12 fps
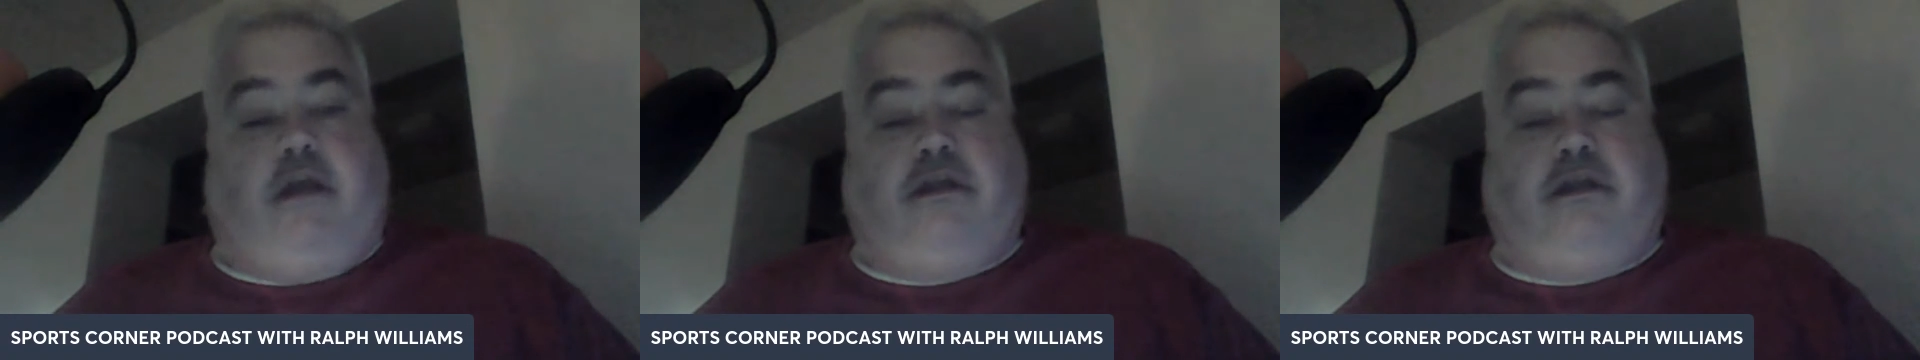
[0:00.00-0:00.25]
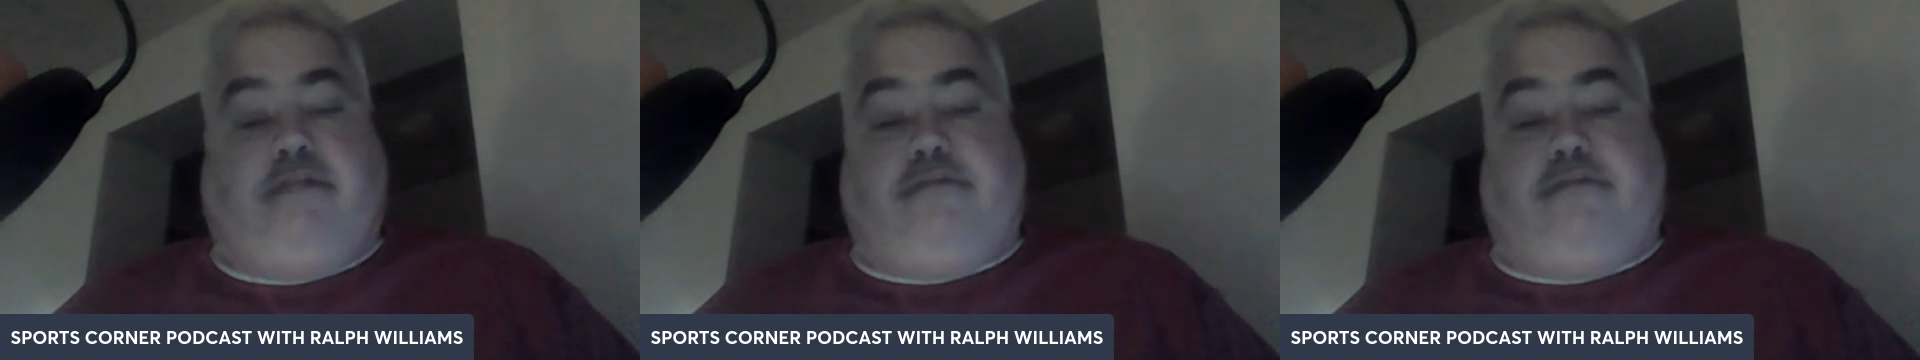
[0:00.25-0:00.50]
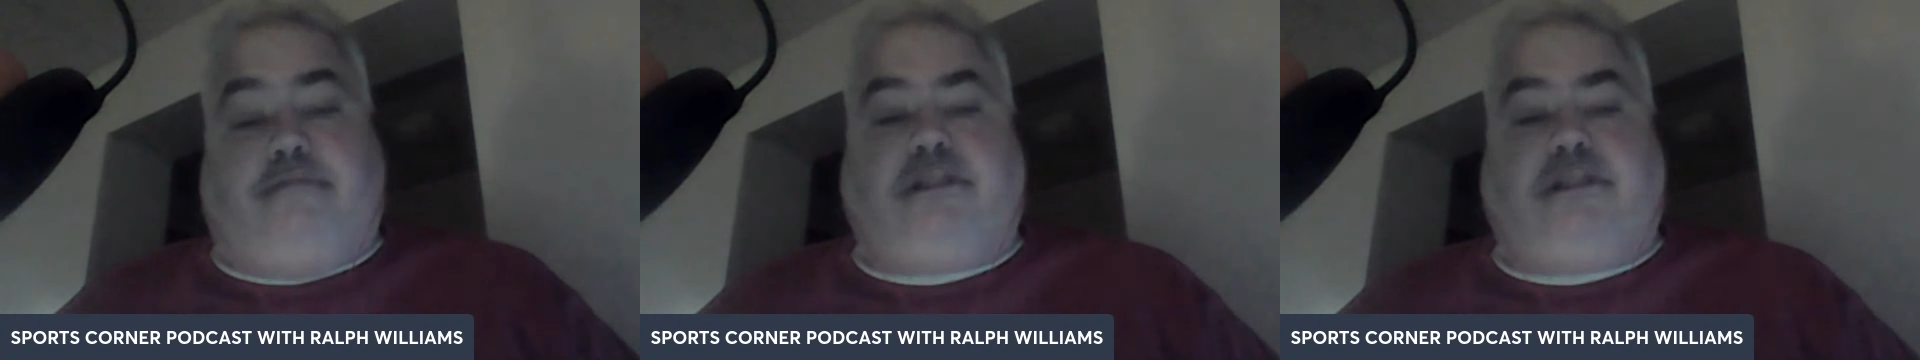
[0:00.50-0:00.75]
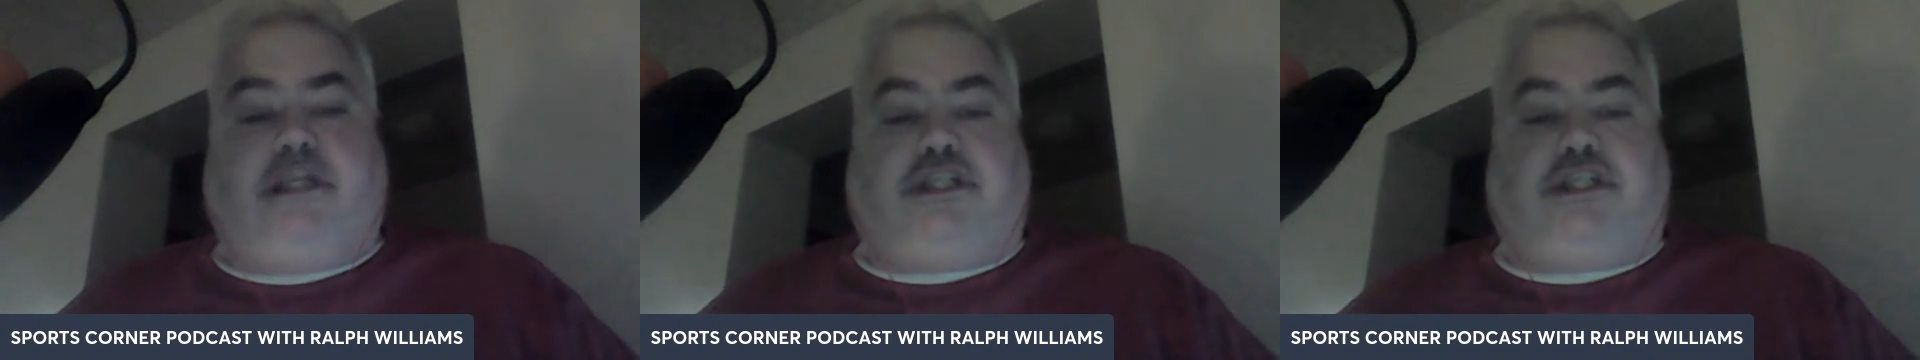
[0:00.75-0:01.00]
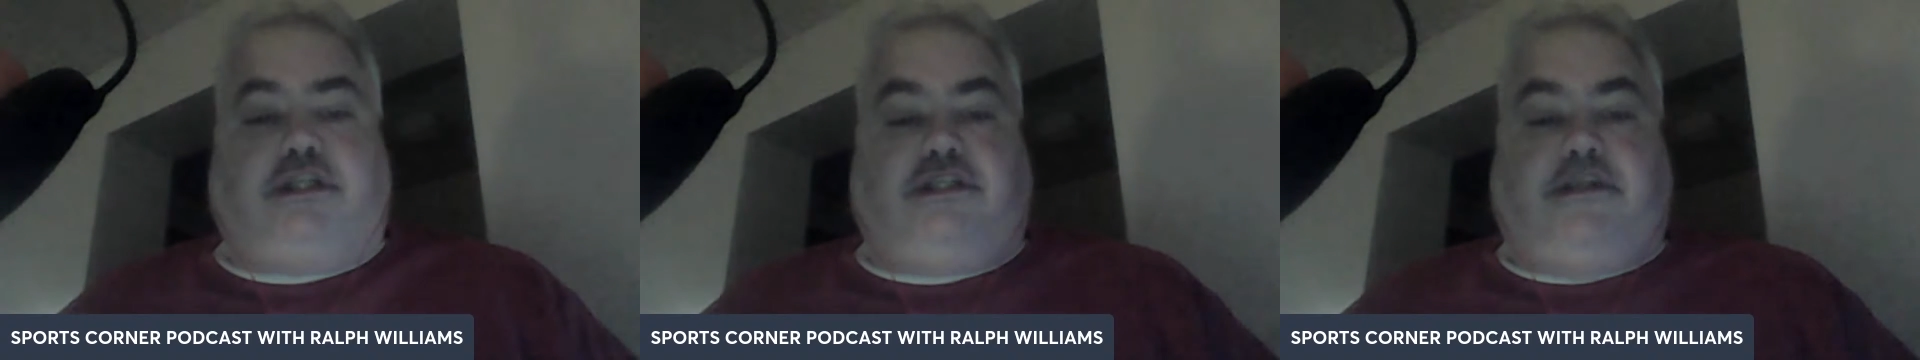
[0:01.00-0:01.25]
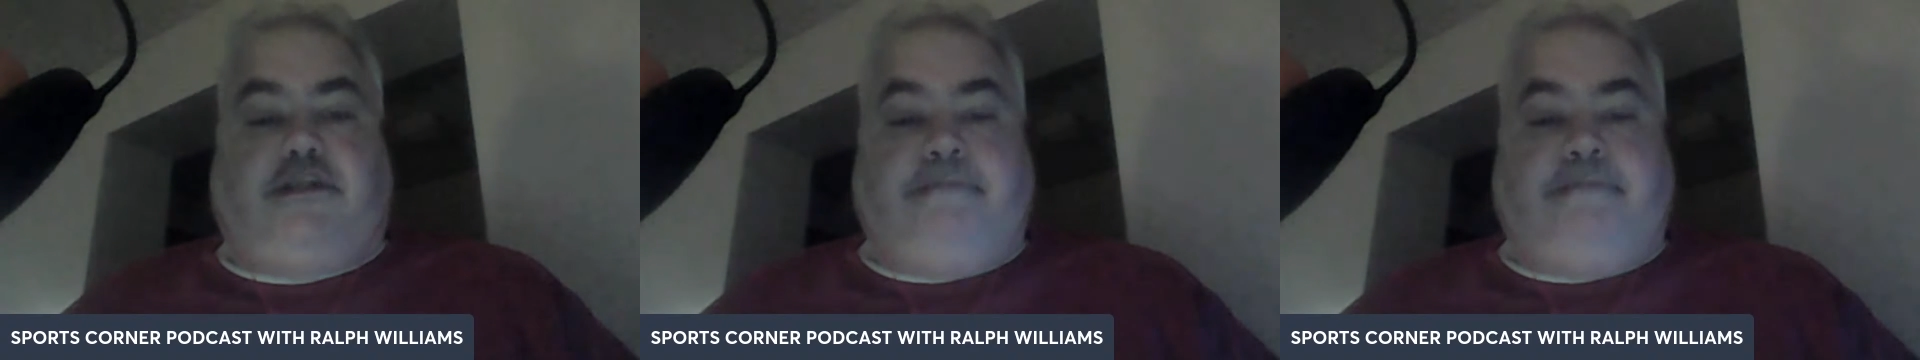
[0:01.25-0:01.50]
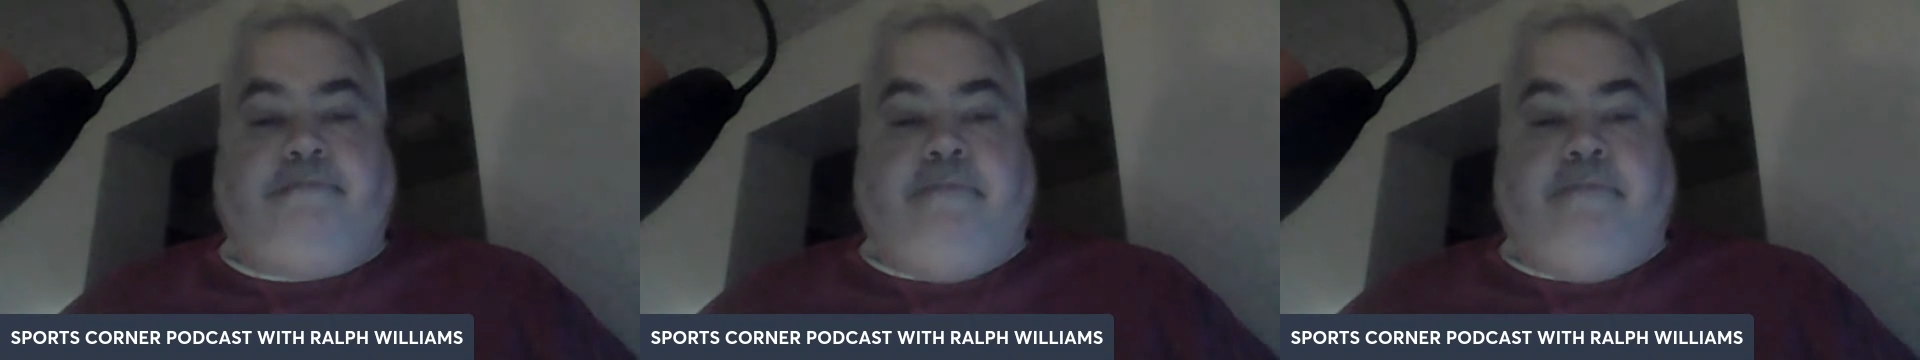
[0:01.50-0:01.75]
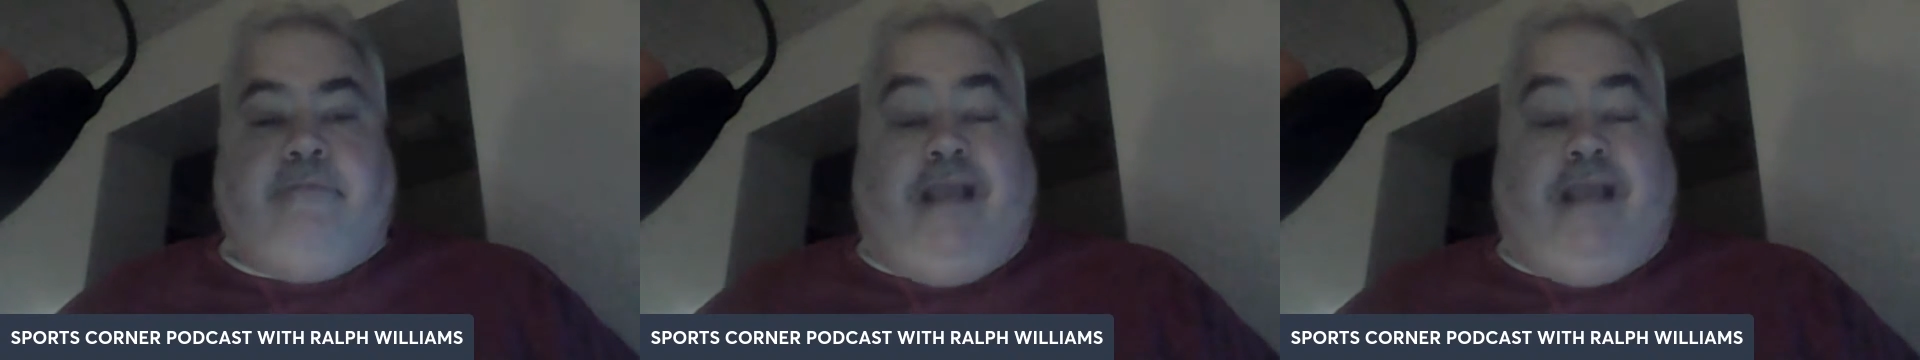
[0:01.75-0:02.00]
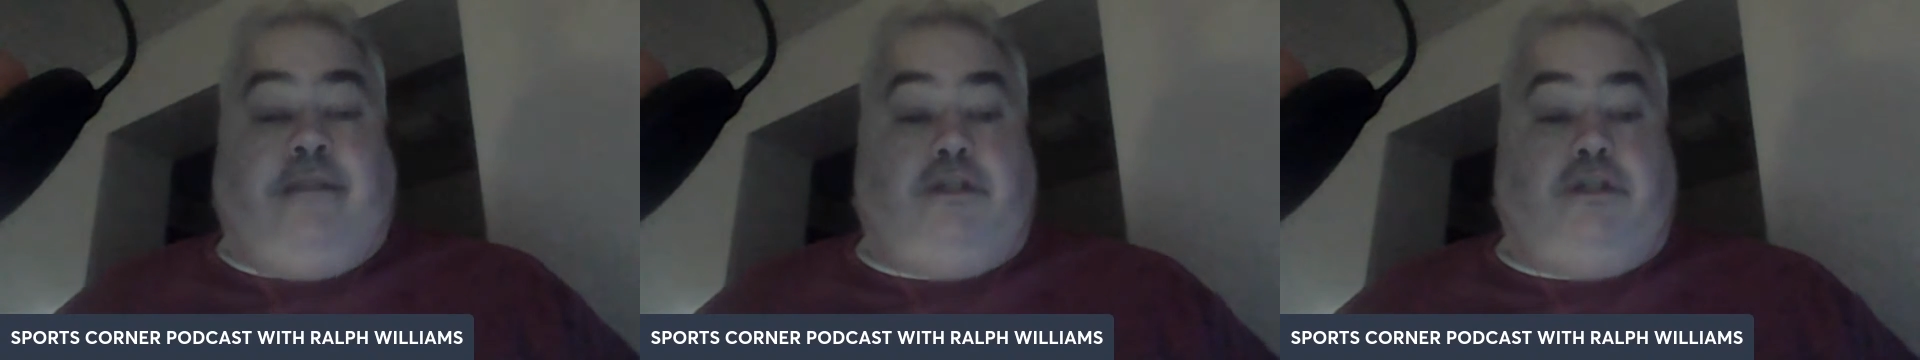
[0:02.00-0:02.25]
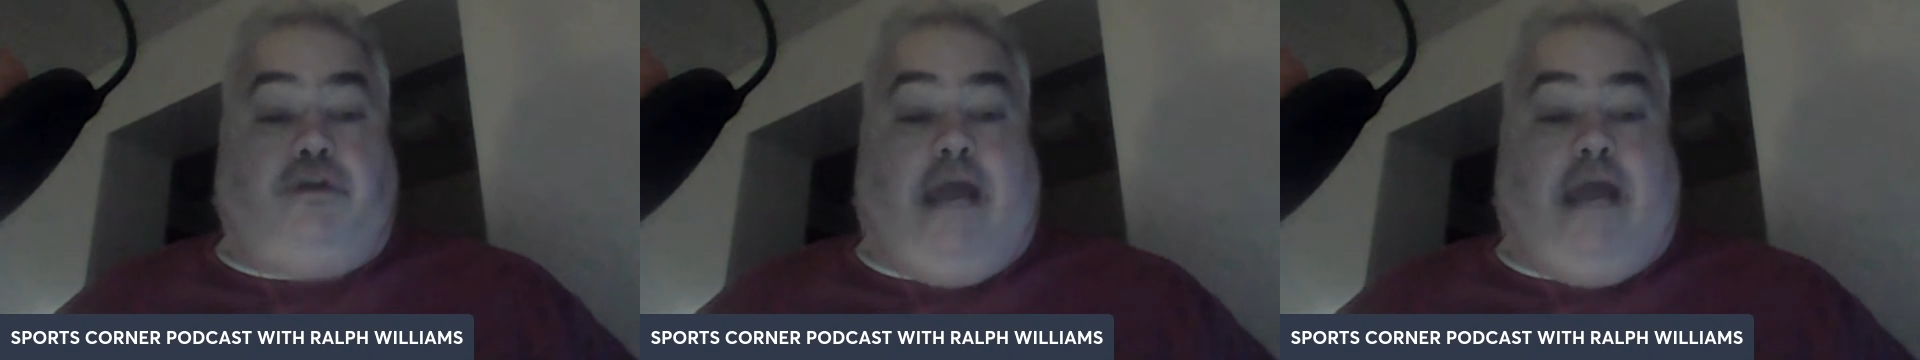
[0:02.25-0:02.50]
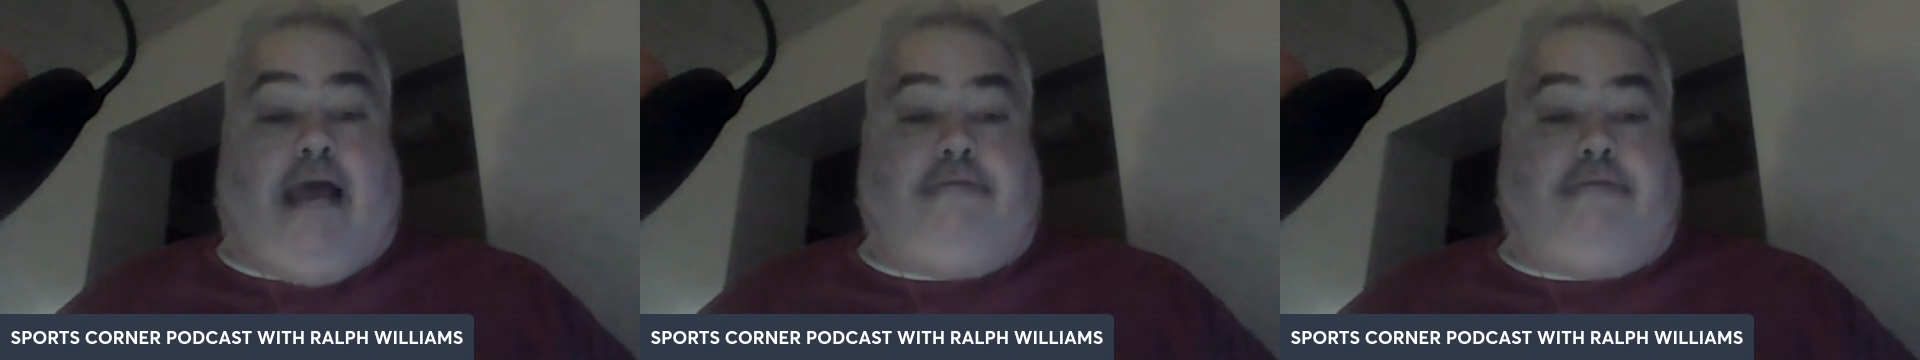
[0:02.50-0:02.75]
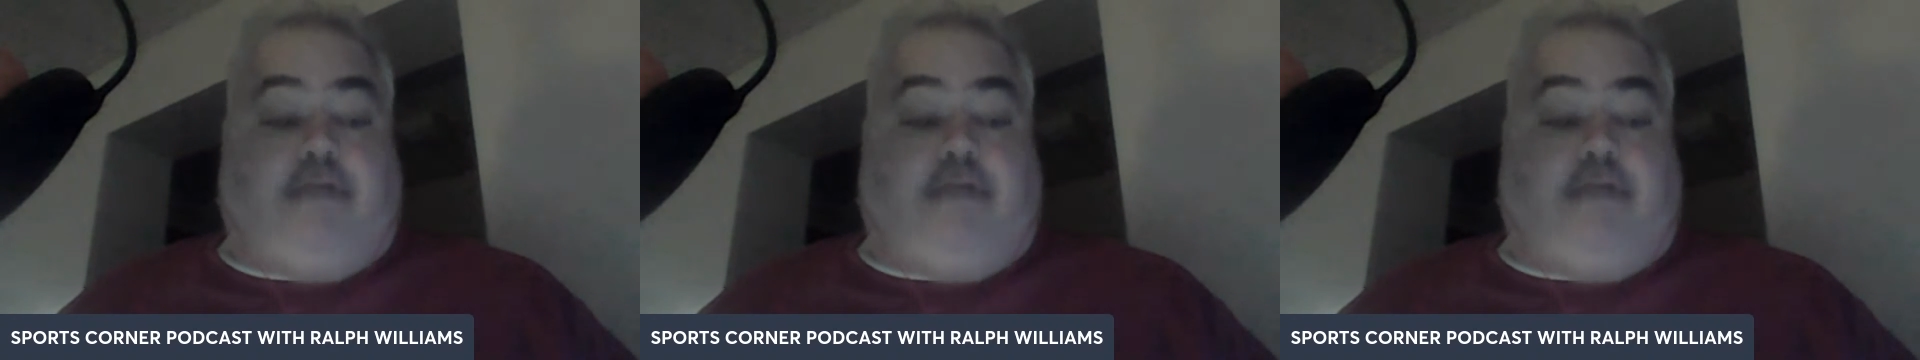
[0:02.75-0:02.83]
different positions in the draft.